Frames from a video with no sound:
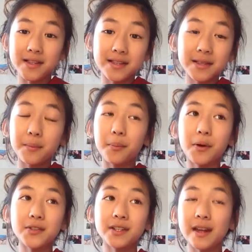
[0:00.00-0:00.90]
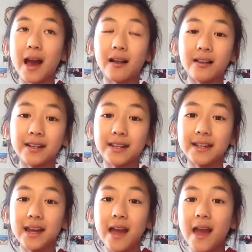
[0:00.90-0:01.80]
it's a
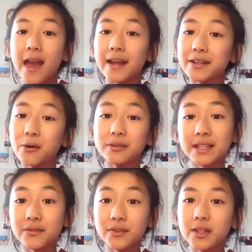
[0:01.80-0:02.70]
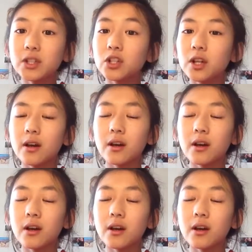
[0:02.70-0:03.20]
personality, and go live your